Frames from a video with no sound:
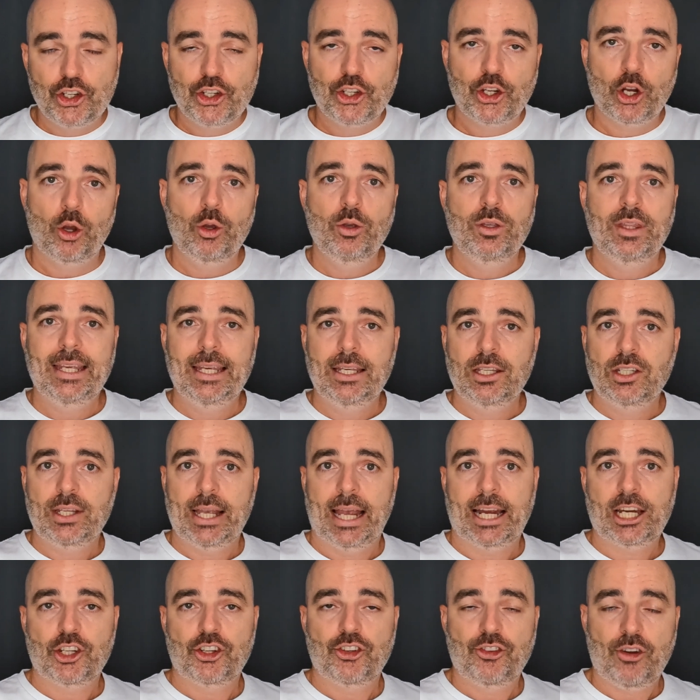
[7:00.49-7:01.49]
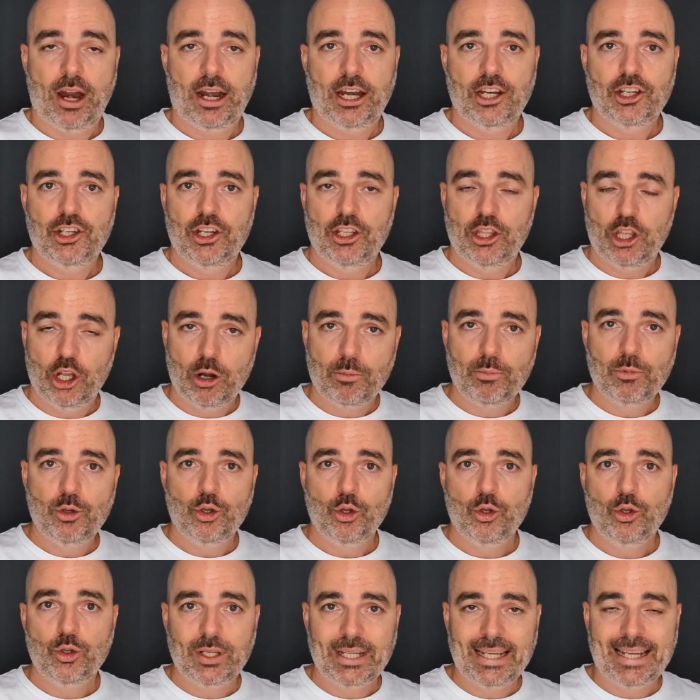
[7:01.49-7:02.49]
show you the exact strategy that I'm
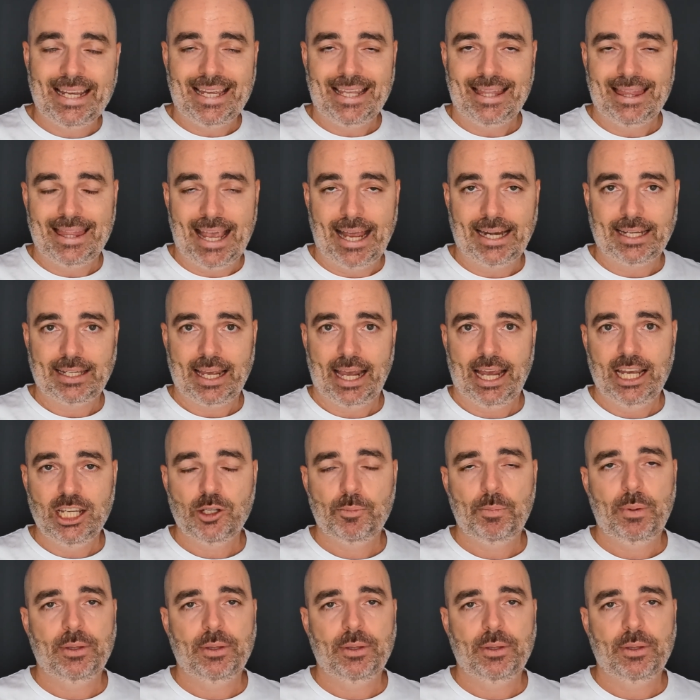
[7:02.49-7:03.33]
using in that case.